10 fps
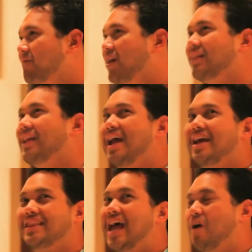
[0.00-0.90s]
But
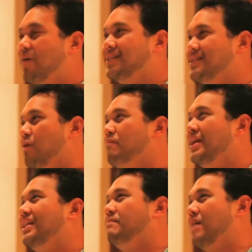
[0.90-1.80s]
now it's
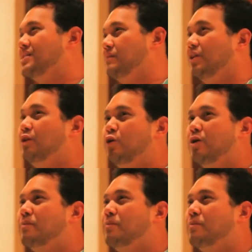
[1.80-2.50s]
completely possible. You could